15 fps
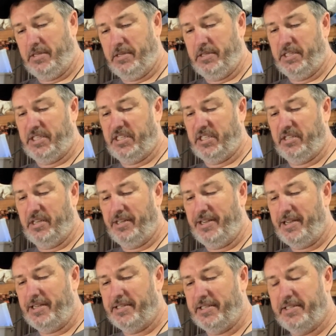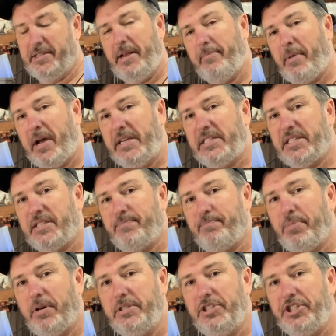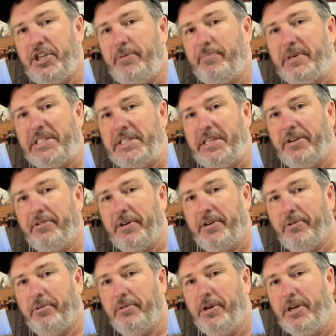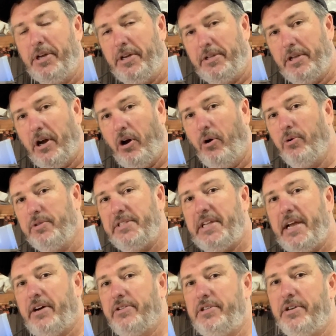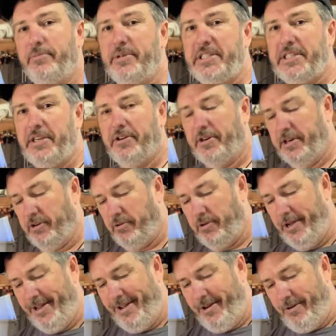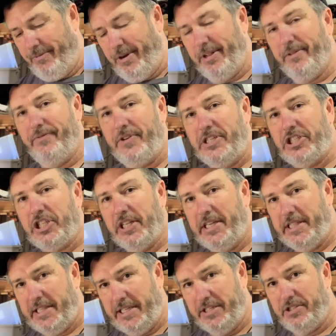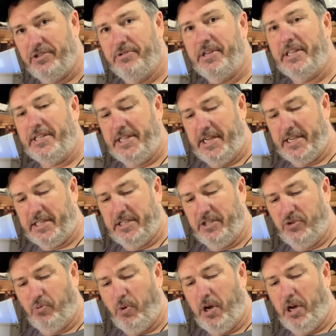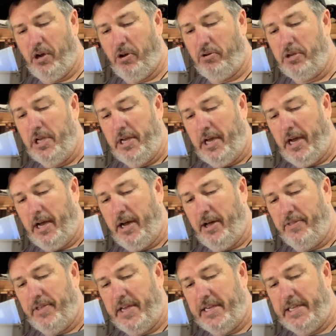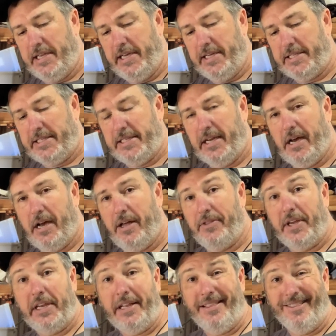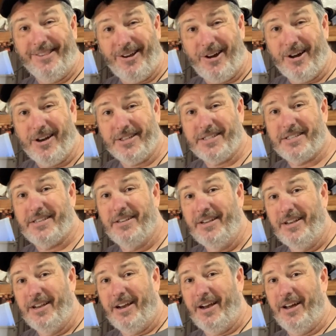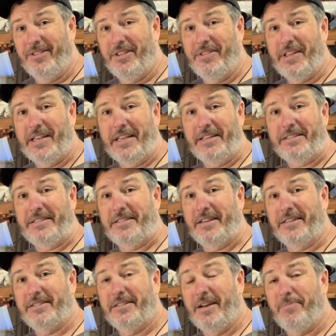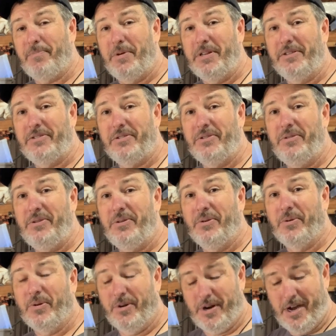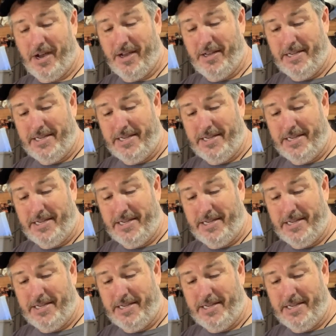semi-spongy material to hold down your material. Well, eventually these do get nicked as well. They get lost. Then they get sucked up into your